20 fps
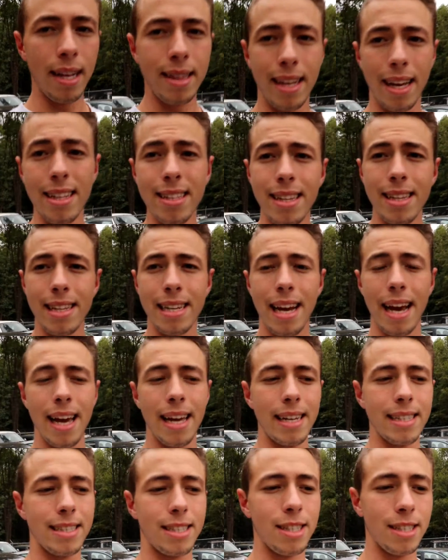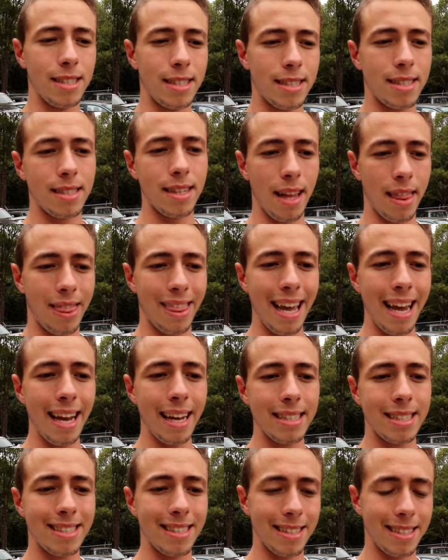at the end of the day, it is just a
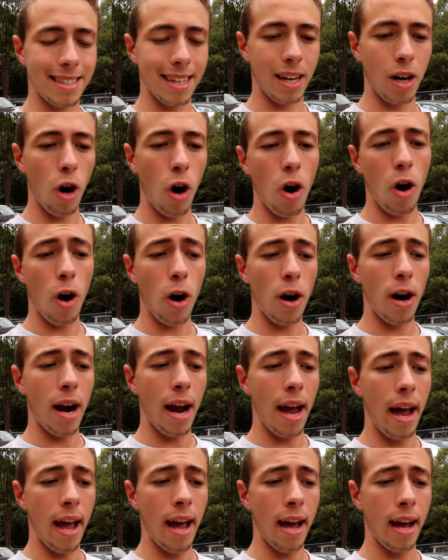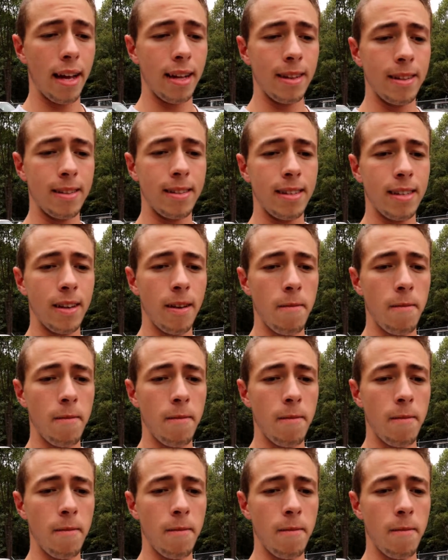thing, it's just a car, and